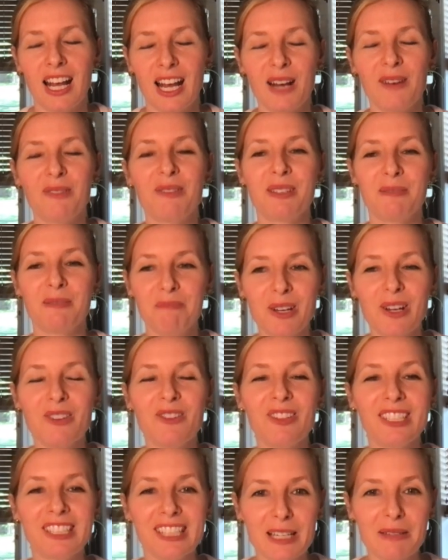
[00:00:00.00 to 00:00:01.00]
it was a bit of
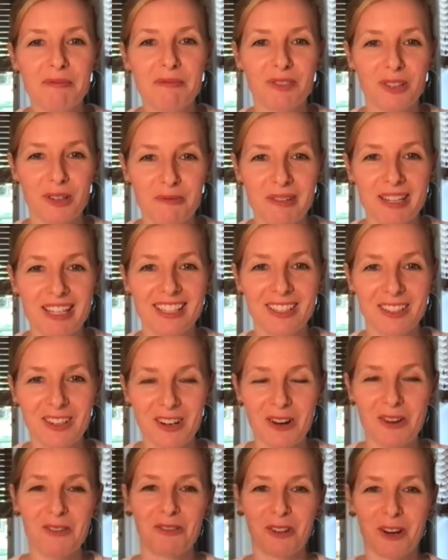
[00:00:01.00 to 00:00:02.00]
a leap for me to
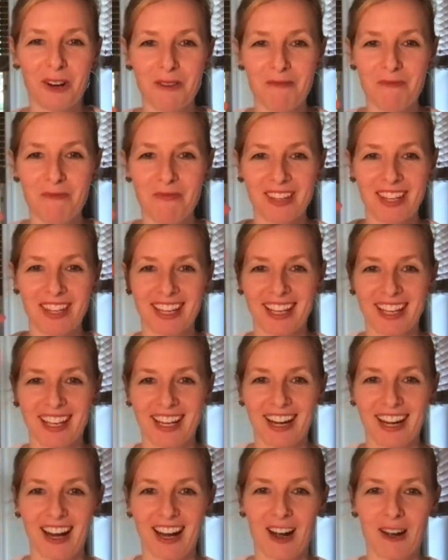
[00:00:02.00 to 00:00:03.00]
go from
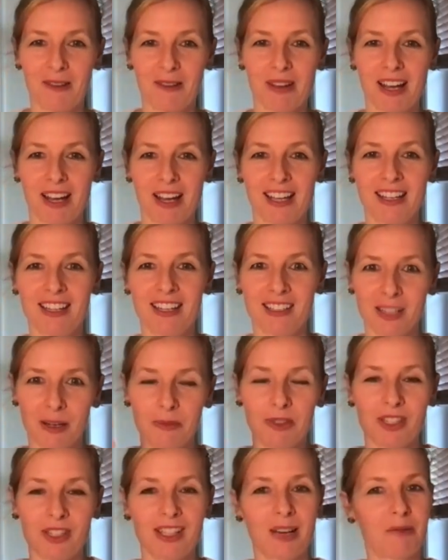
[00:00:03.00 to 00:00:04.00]
um, an
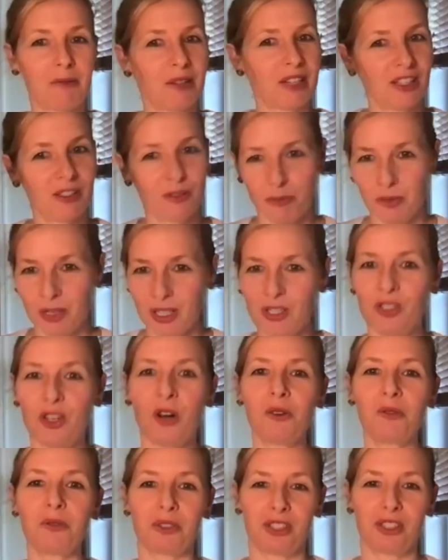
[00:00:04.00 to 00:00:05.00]
assumption that we we
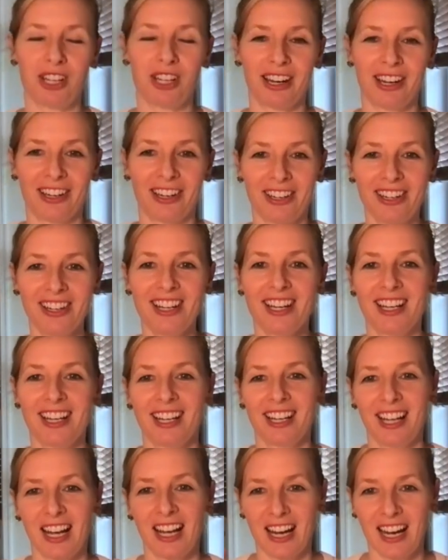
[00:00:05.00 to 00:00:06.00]
don't share
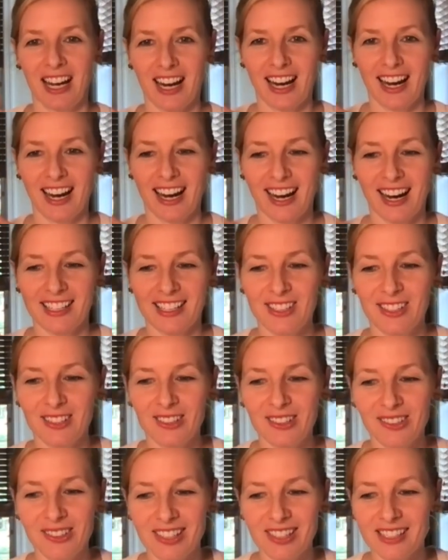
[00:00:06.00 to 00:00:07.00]

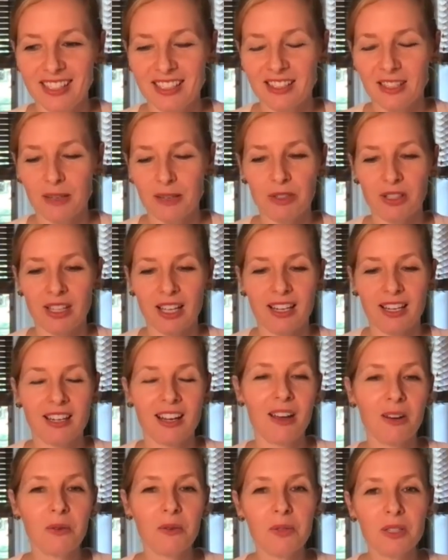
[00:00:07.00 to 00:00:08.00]
to this assumption that
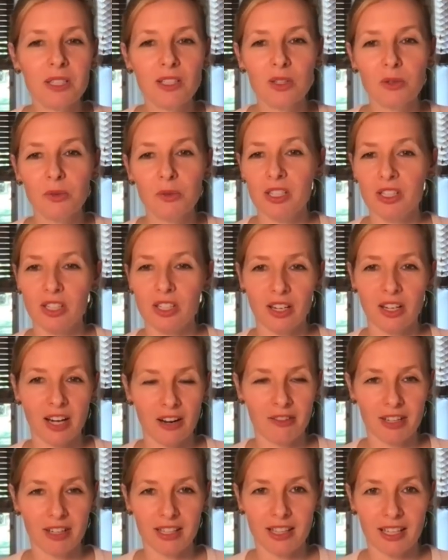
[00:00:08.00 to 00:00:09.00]
not only do we share
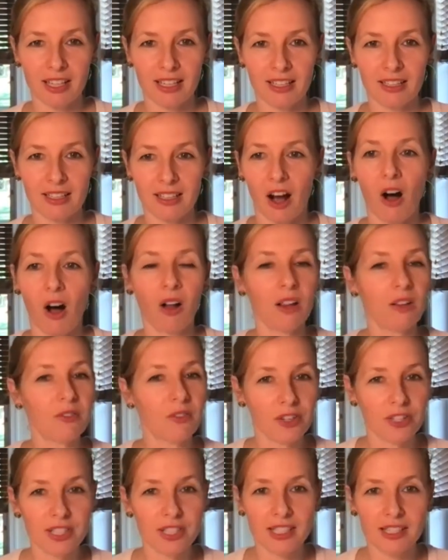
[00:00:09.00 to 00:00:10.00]
everything, all of
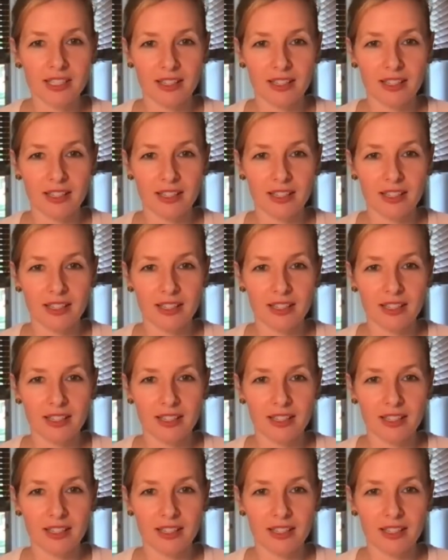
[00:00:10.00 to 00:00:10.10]
our